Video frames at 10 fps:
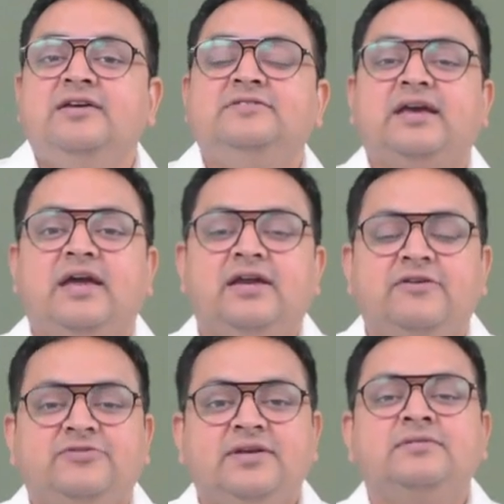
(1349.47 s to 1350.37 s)
Second
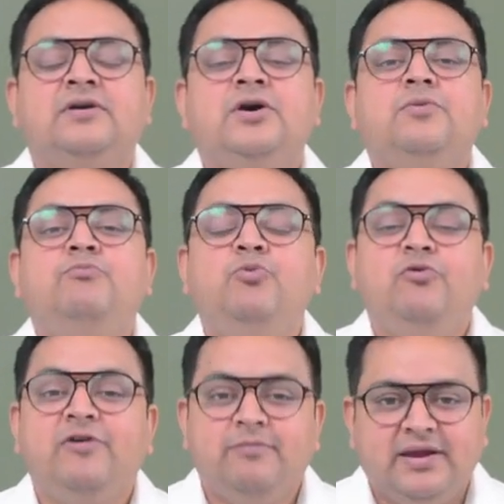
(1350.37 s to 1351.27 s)
gift is
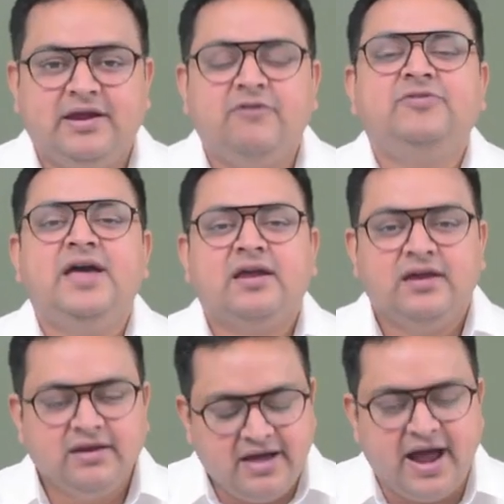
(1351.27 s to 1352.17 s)
movable, if they are
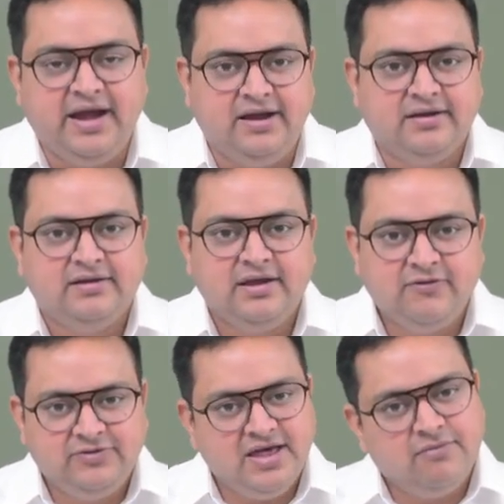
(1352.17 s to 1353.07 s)
in kind.
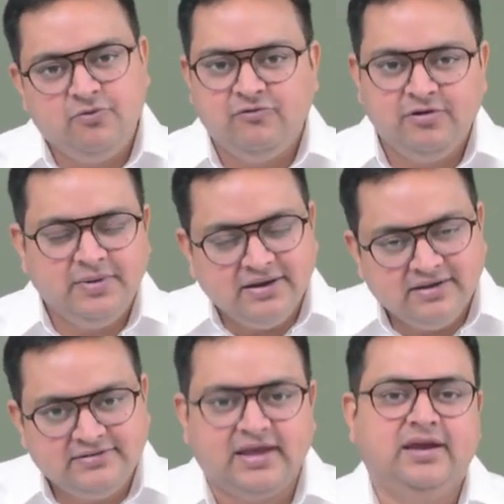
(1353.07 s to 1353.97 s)
If they are movable,
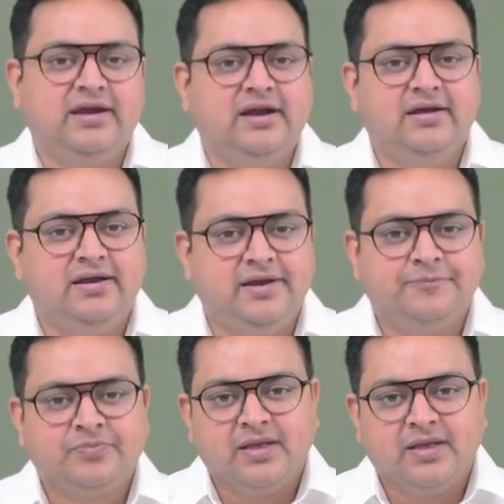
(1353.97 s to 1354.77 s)
second category.